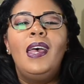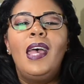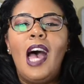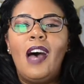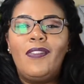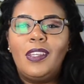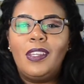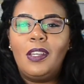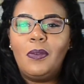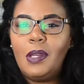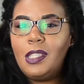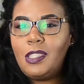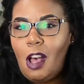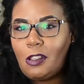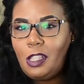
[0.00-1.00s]
Have a good one.
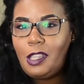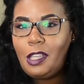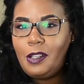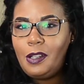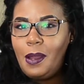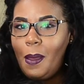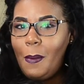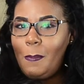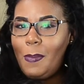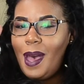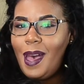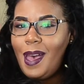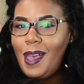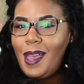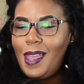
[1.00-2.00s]
Talk later.
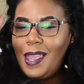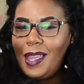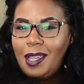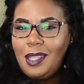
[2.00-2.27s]
Bye.